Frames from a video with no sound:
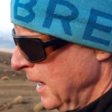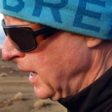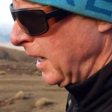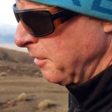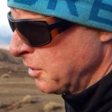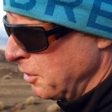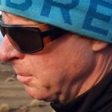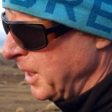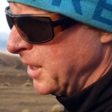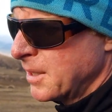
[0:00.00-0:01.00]
after
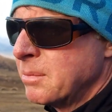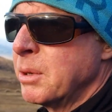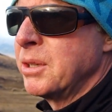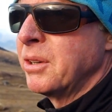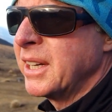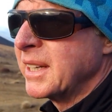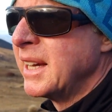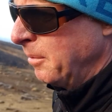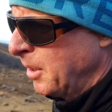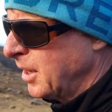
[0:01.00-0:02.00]
about midnight.
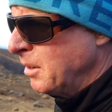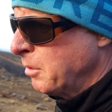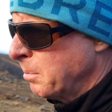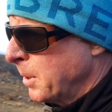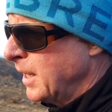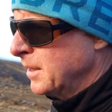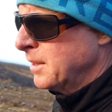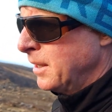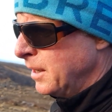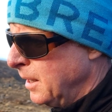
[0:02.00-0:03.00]
I think we're
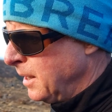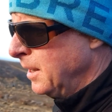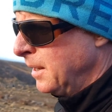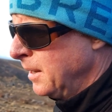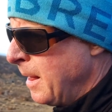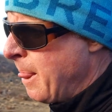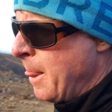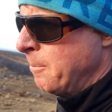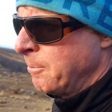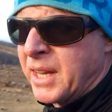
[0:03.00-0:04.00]
past the
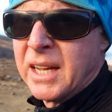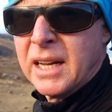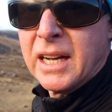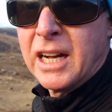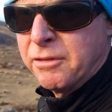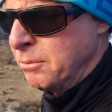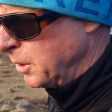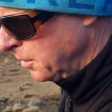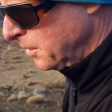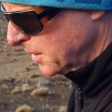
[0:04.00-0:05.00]
half moon,